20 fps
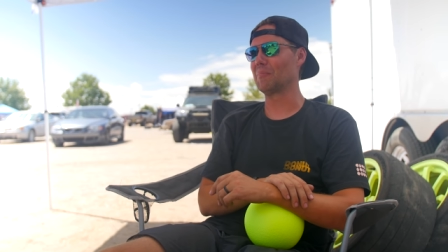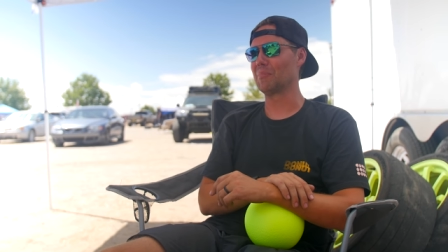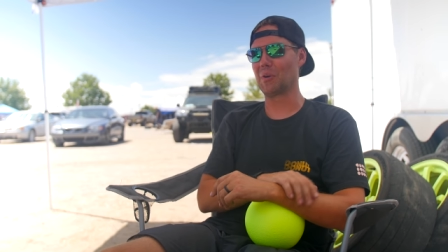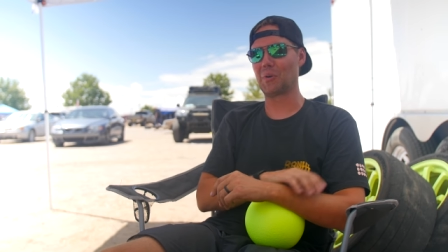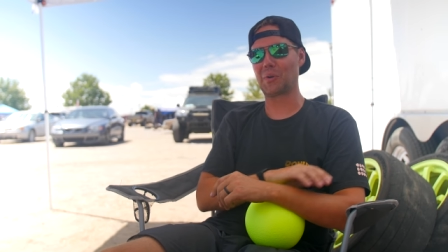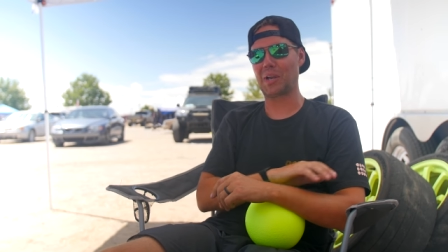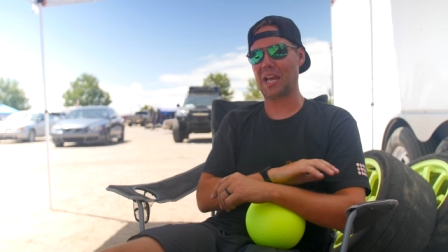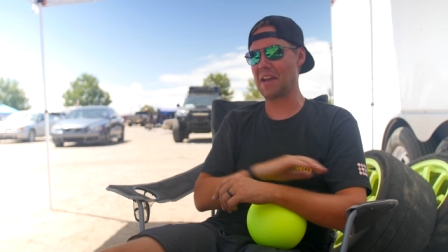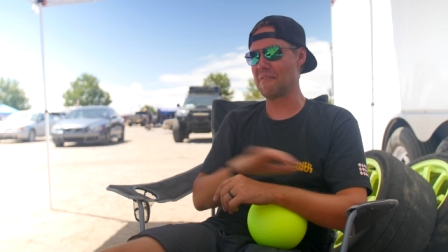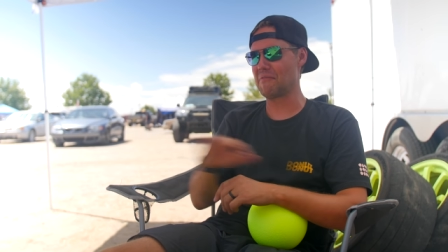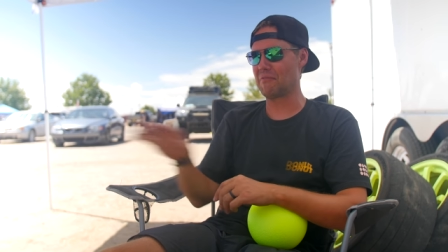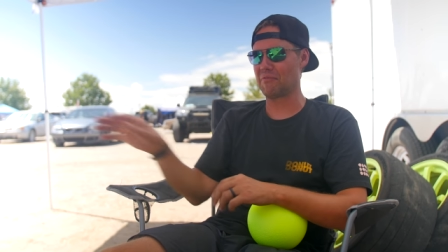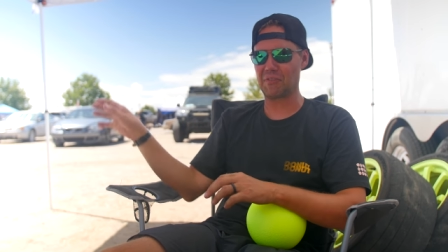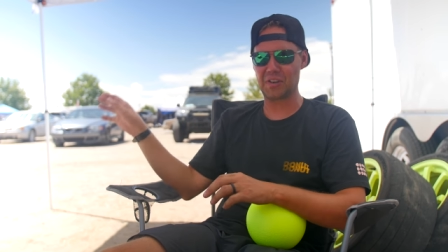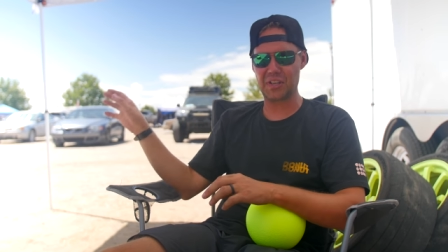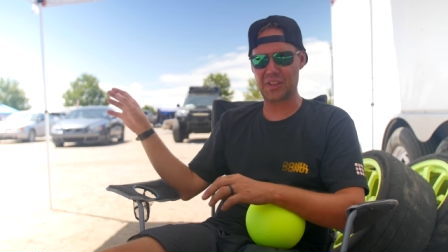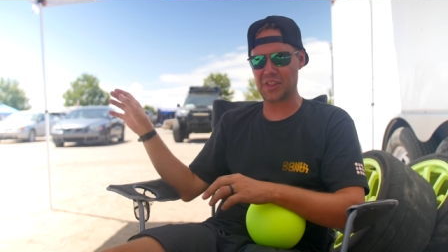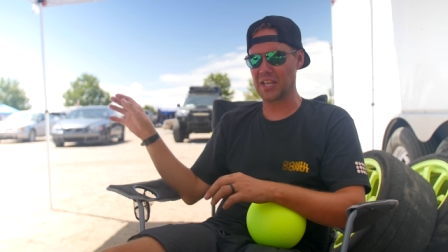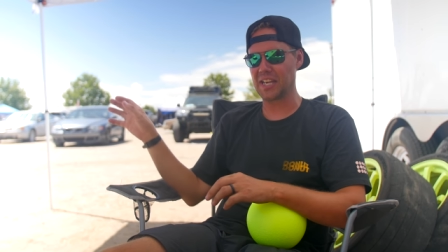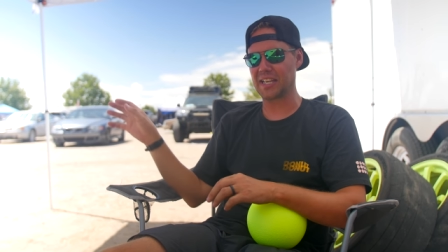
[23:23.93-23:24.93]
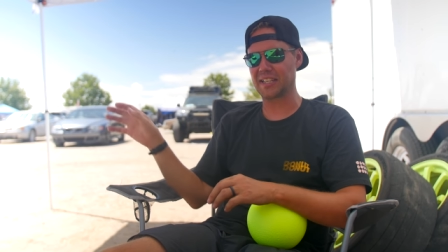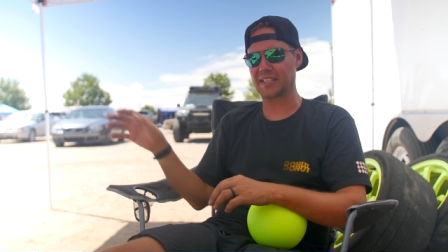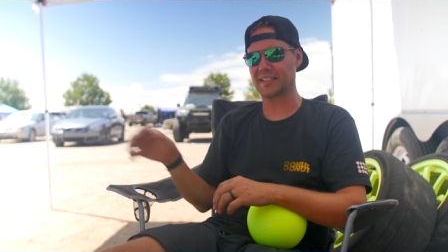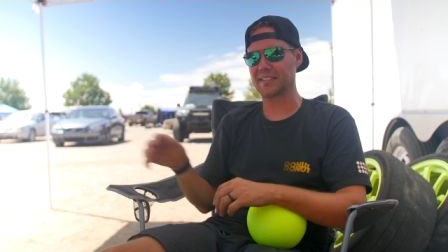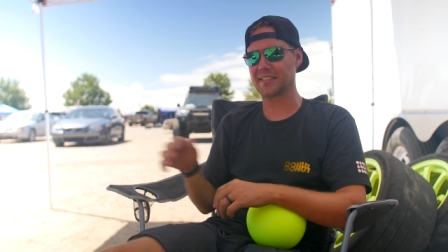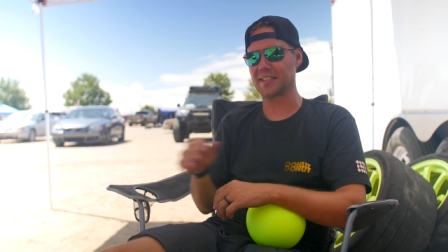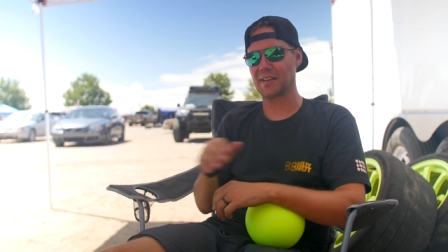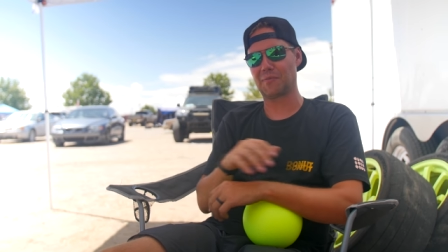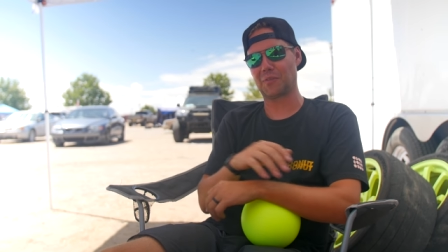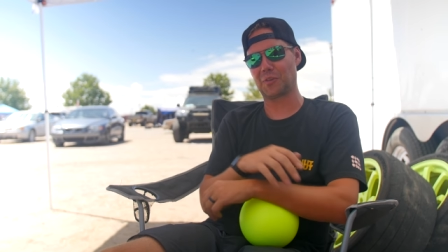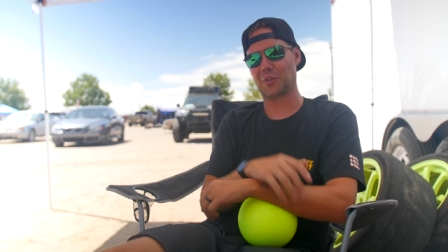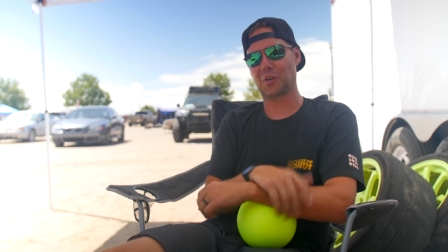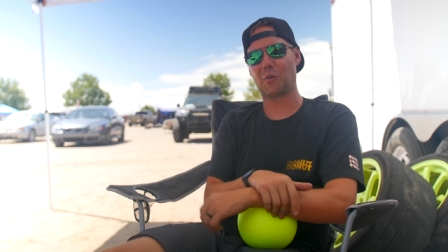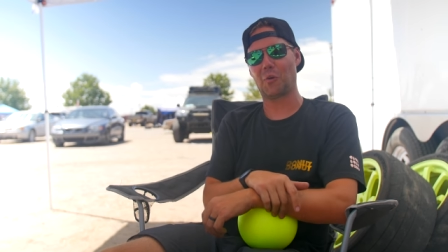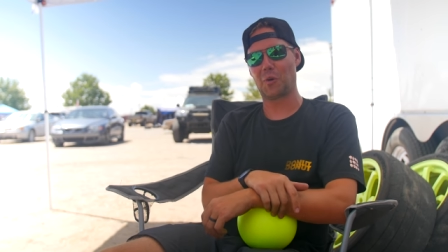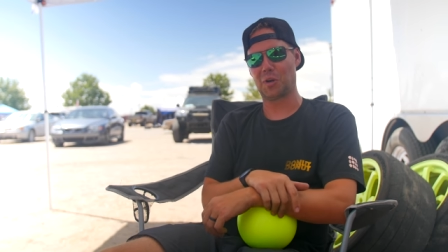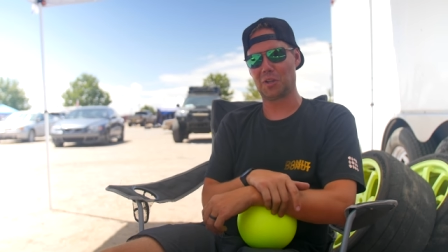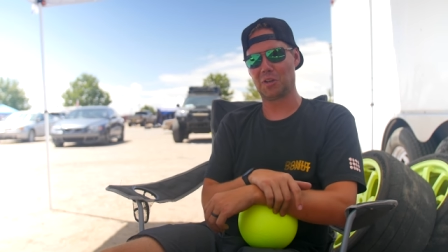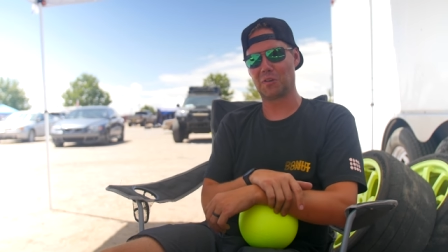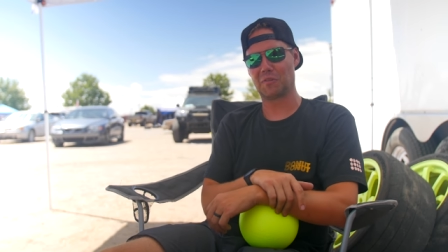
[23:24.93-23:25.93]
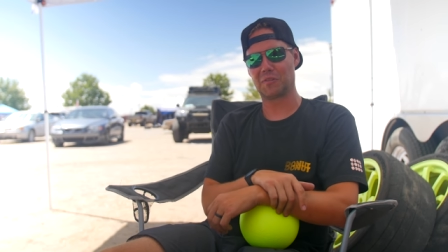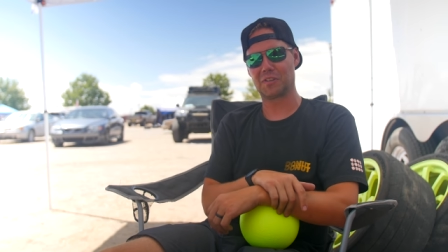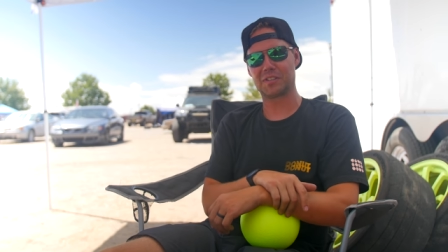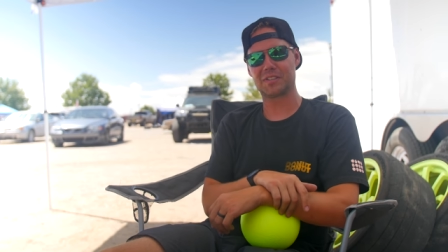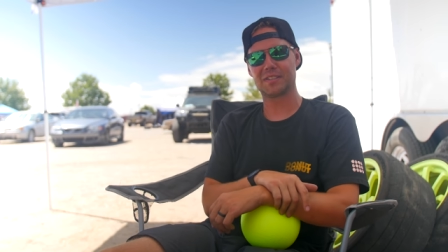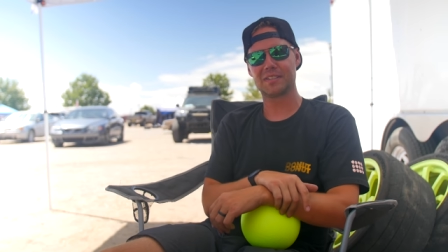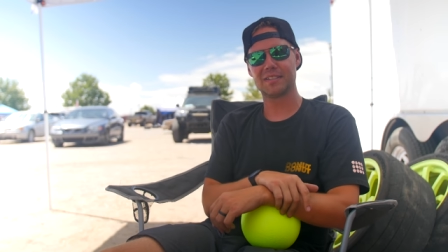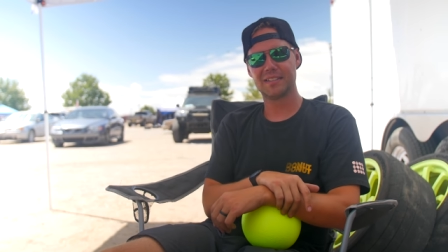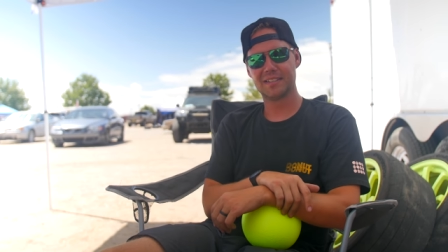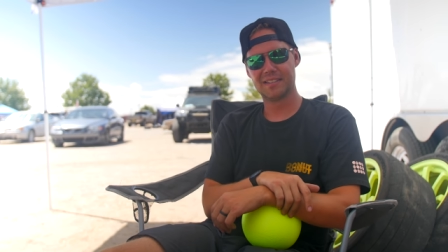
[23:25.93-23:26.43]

broke everything except for the coilovers.